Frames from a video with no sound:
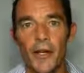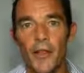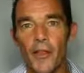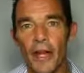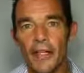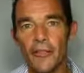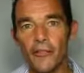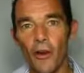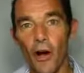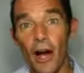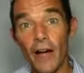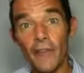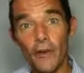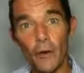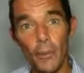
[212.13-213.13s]
they
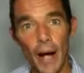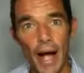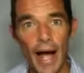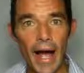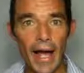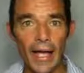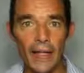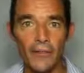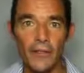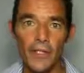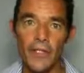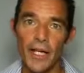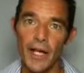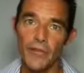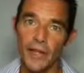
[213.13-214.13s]
drive your
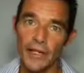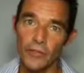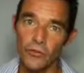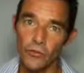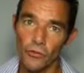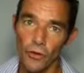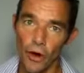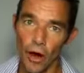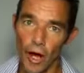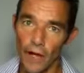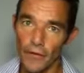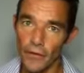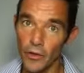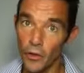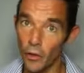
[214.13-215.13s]
behaviors, and they
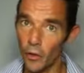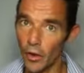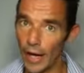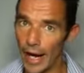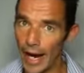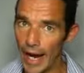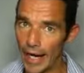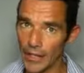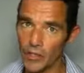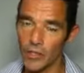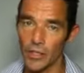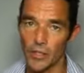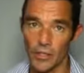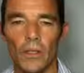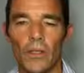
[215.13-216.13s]
drive your
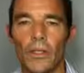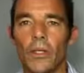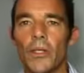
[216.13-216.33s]
actions.